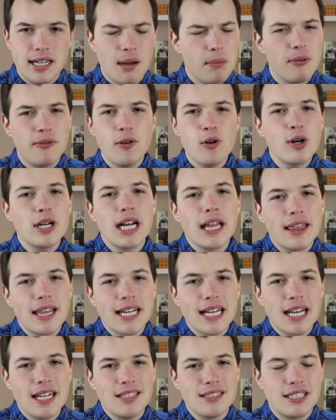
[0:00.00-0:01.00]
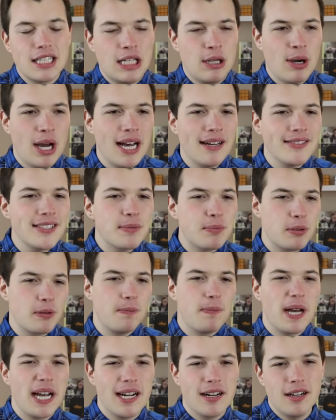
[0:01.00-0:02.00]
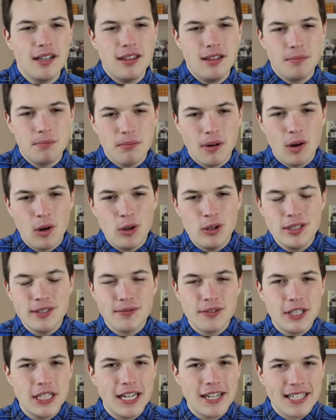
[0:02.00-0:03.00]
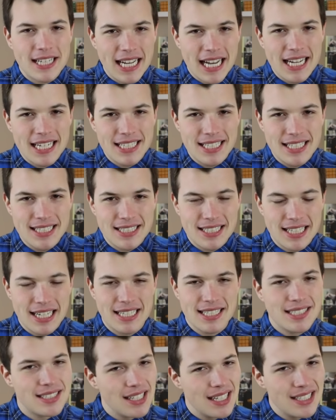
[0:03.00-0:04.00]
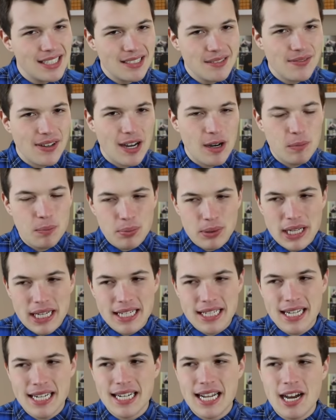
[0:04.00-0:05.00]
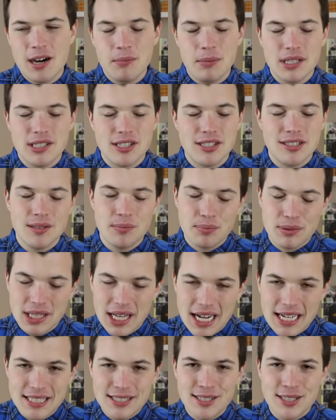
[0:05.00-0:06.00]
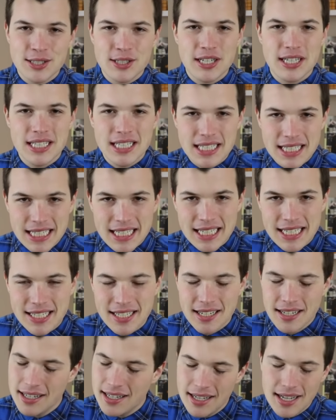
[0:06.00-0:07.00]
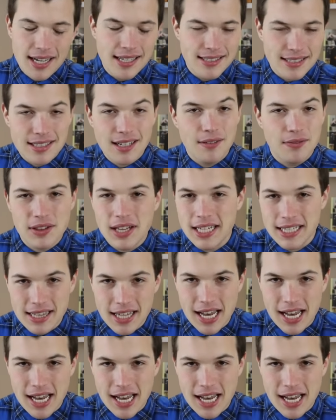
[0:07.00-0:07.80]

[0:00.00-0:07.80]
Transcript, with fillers: Now before anything else, you have to prepare the mold for your candy to get a sense of how big and how much supplies you're gonna need and stuff like